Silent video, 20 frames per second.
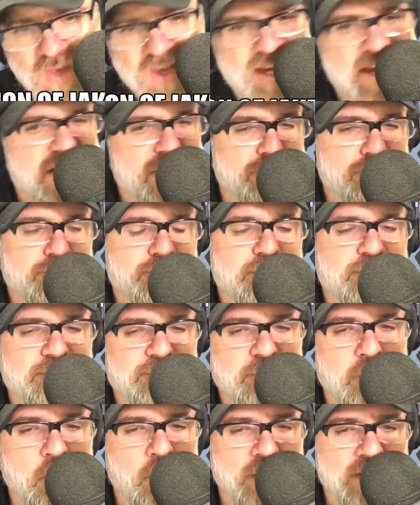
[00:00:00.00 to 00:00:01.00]
Here's the
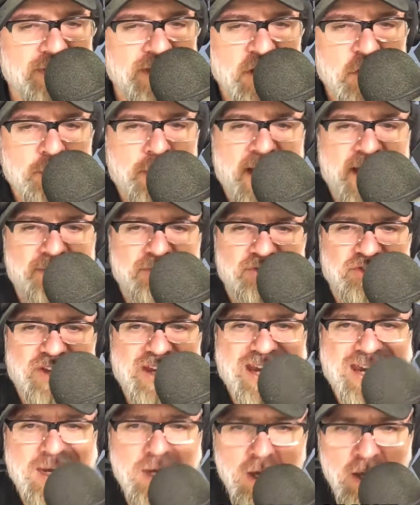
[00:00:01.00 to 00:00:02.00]
story that you may have
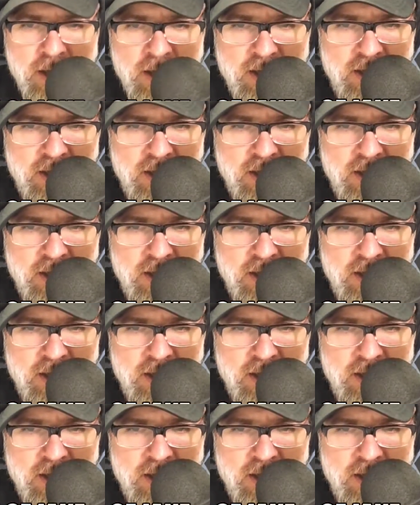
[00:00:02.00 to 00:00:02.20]
seen